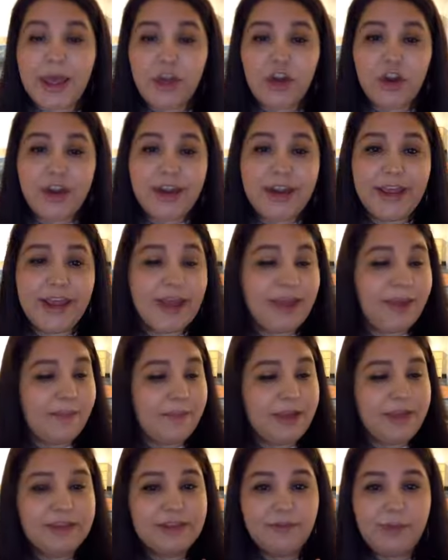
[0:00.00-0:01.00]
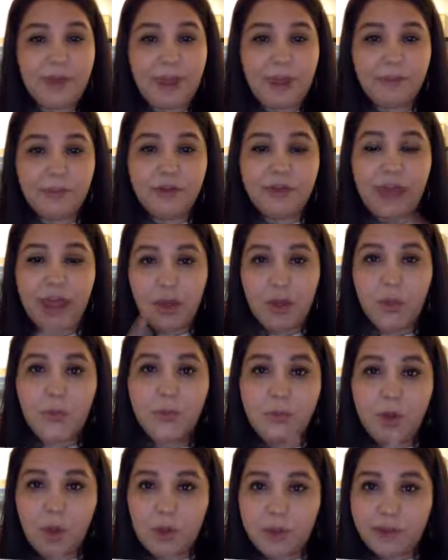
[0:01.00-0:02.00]
You're going to get a piece of paper that you'll
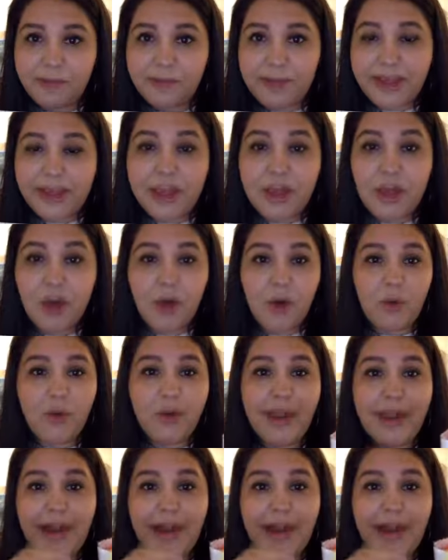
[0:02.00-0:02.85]
roll up like a cone